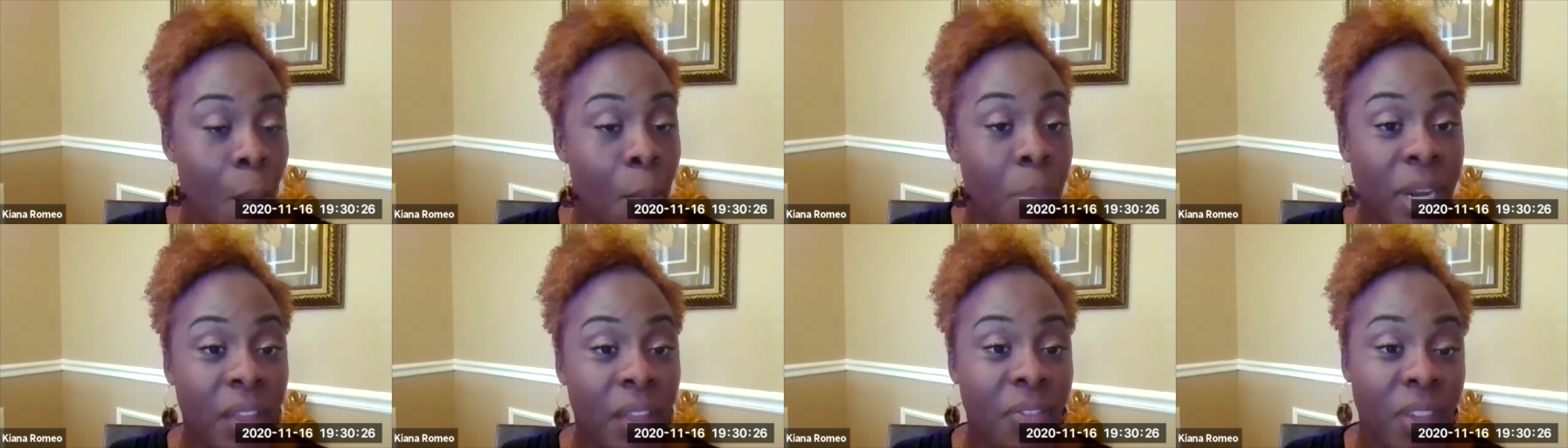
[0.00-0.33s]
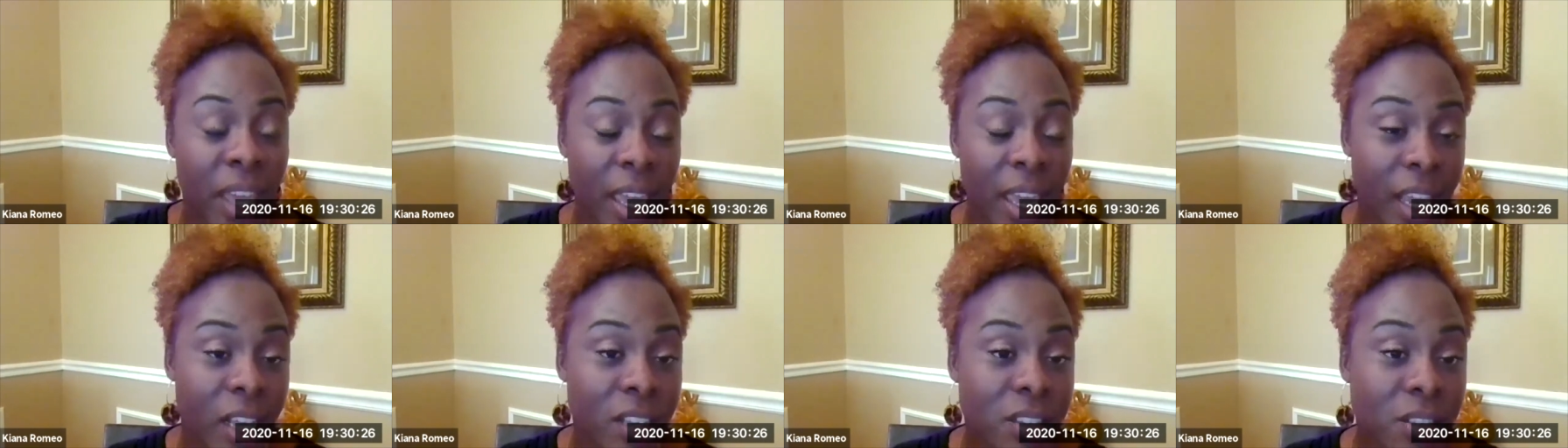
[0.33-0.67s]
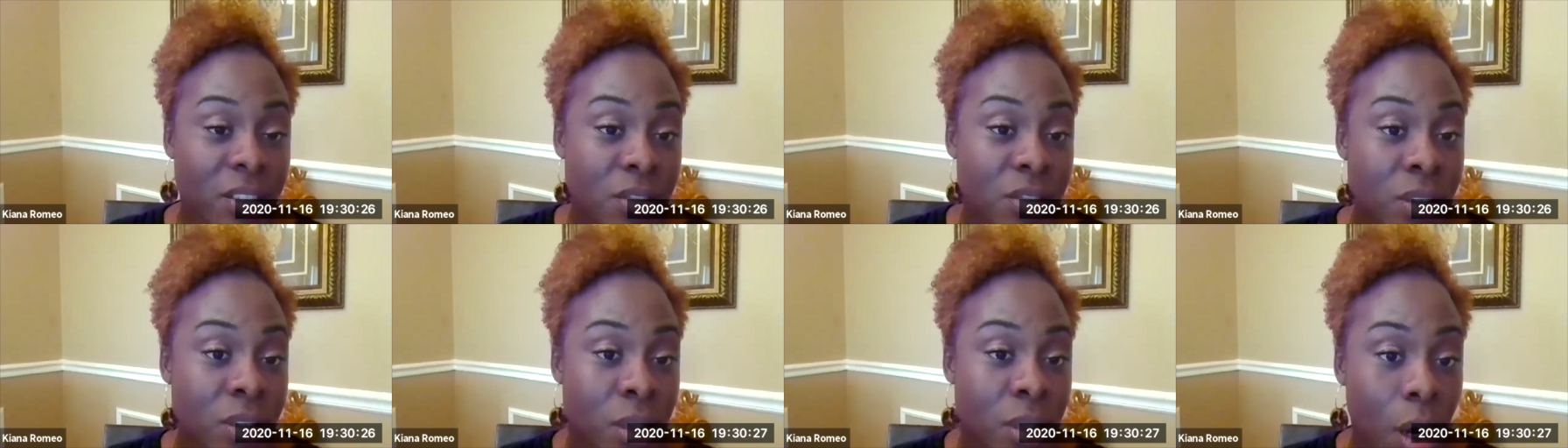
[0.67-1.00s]
but if the
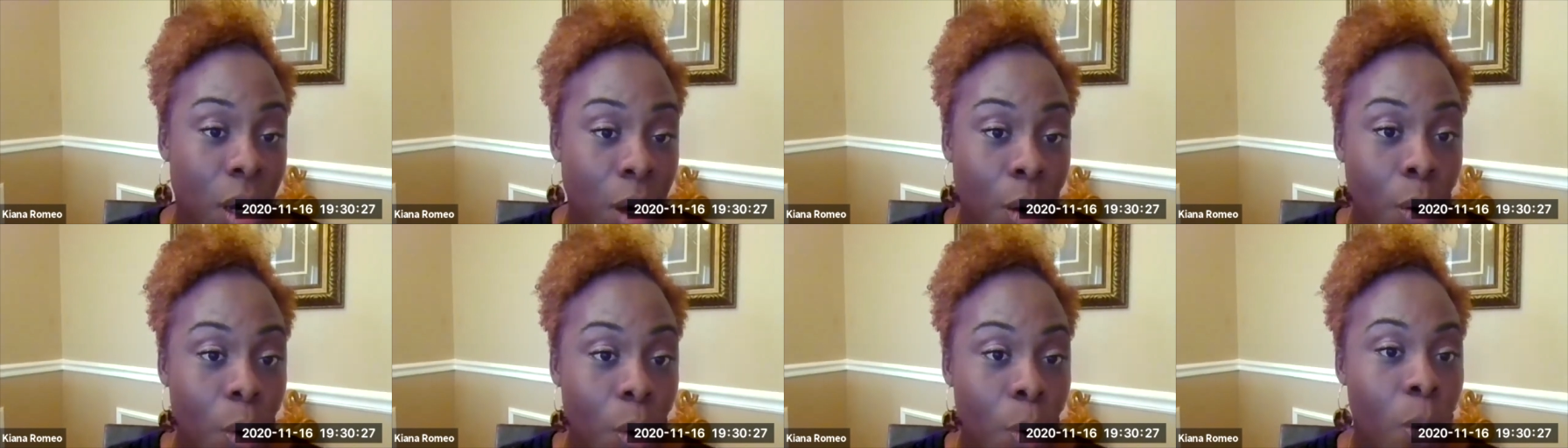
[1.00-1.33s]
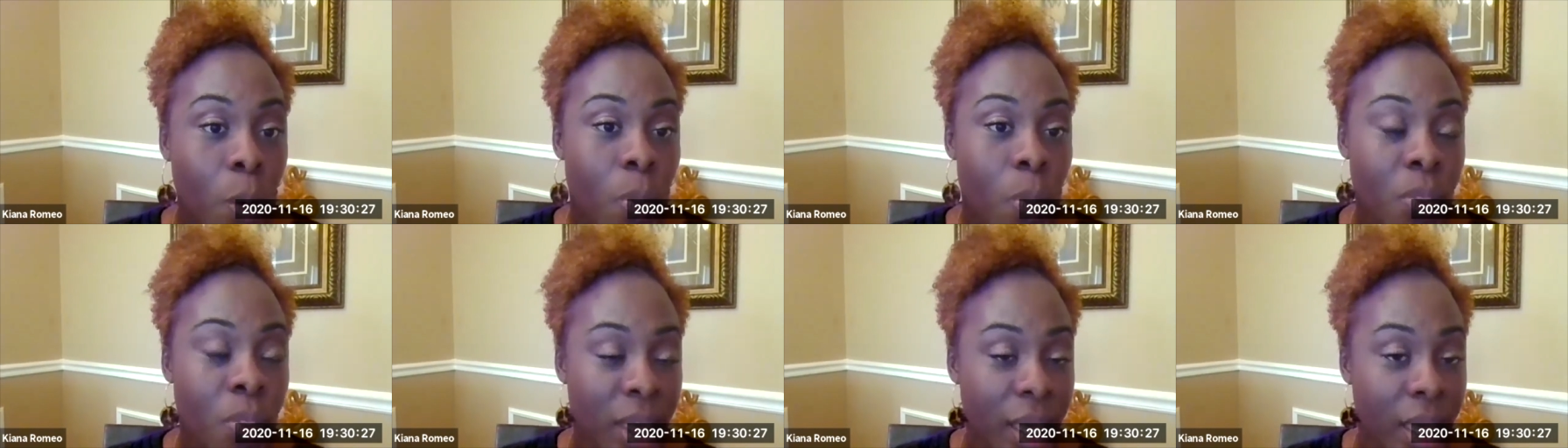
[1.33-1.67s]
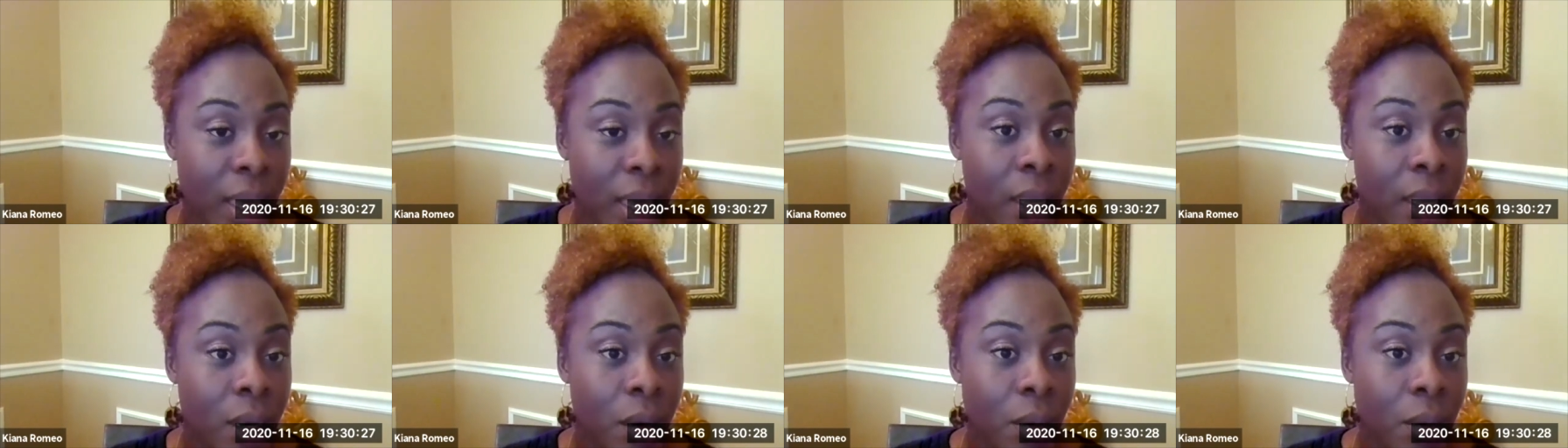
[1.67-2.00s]
answer is no
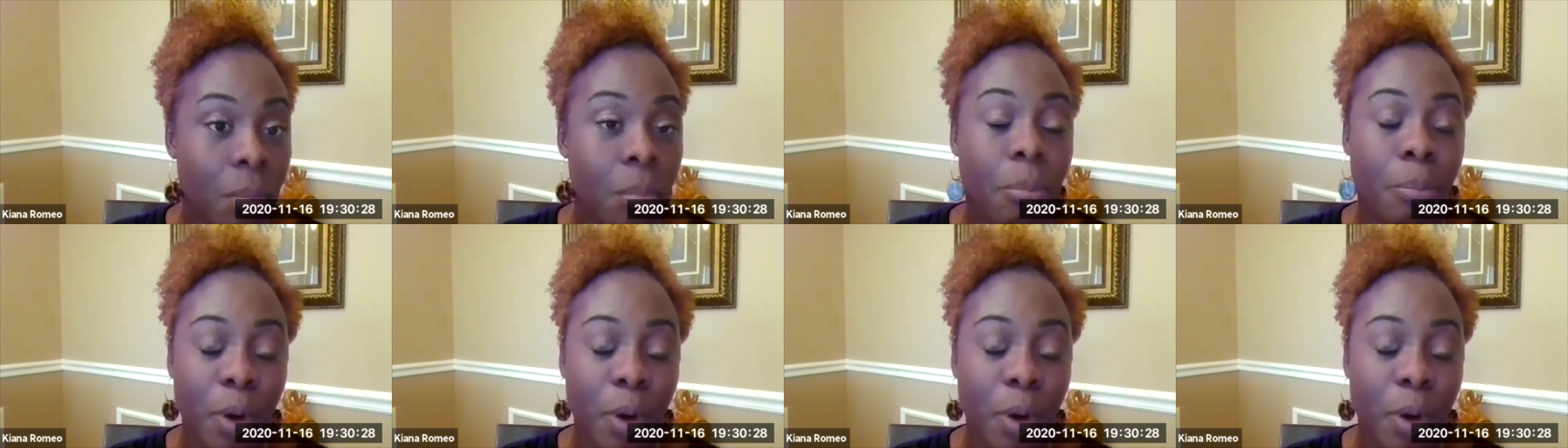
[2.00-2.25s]
then